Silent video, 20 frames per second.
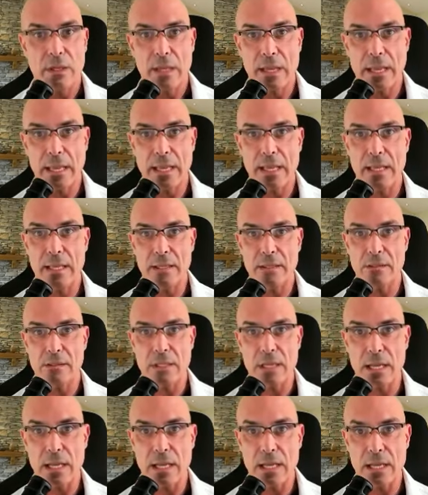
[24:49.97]
And
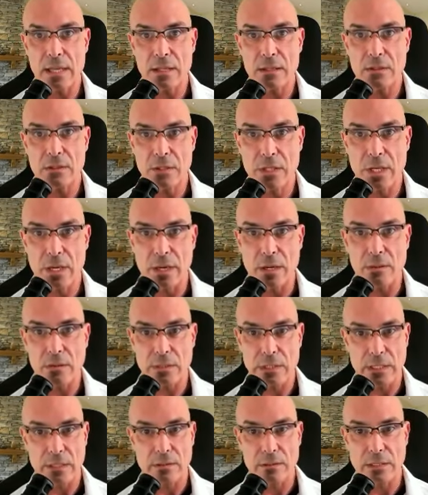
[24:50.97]
uh, you know,
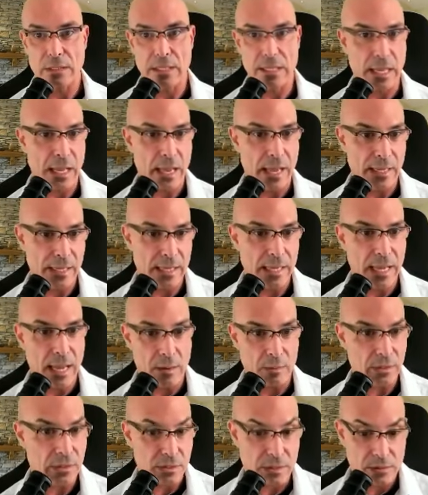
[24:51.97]
he, eh, I, I
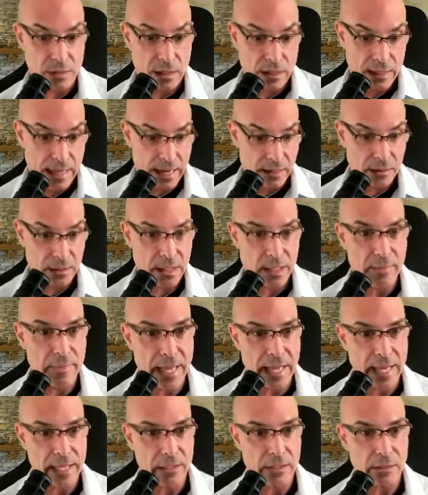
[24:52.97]
was allowed to come
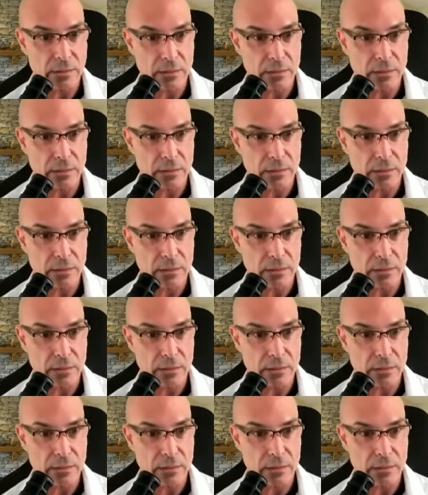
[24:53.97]
back,